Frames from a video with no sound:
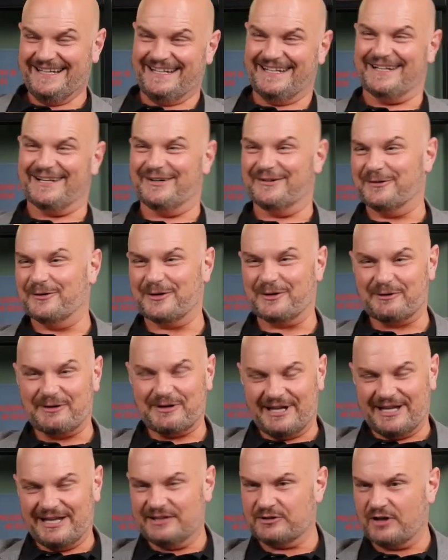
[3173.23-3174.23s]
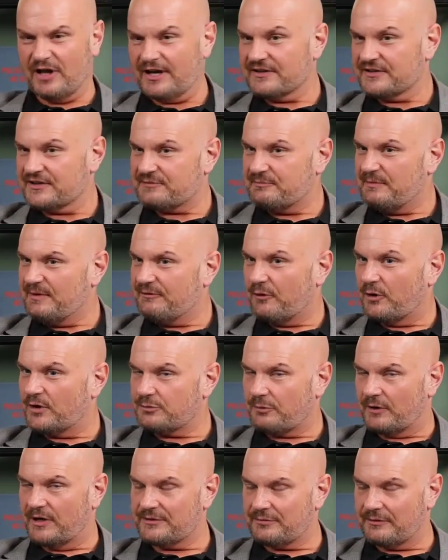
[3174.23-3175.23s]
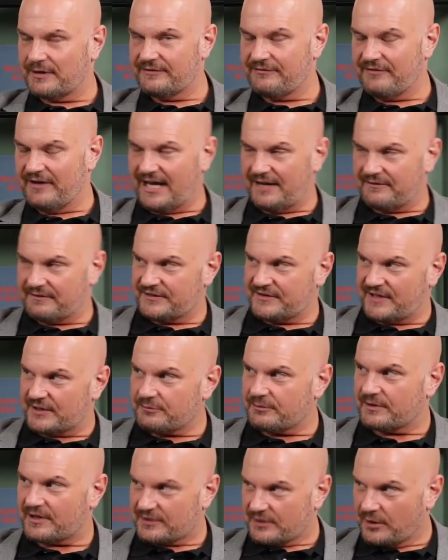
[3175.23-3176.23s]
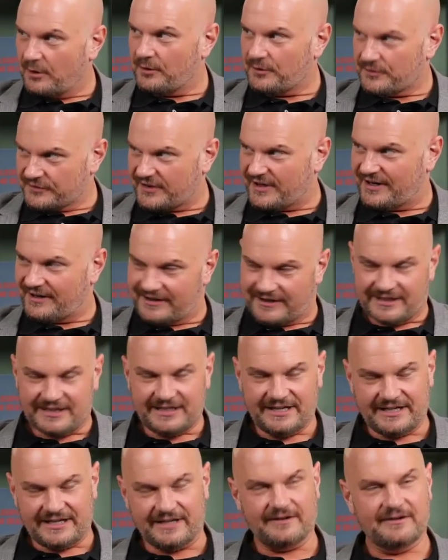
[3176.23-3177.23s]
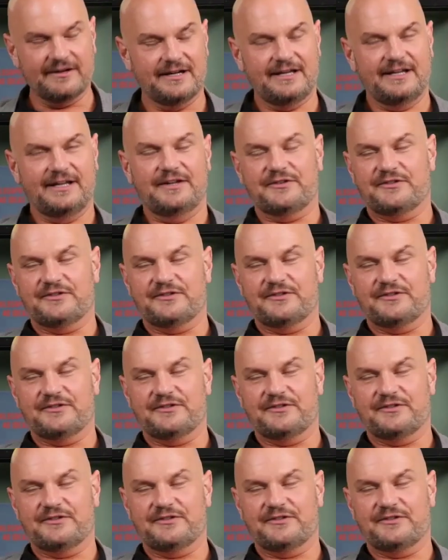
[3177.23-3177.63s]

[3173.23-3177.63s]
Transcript: You know, or as long as it's before 2025, because that's when our goals are, you mm -hmm. know mm-hmm.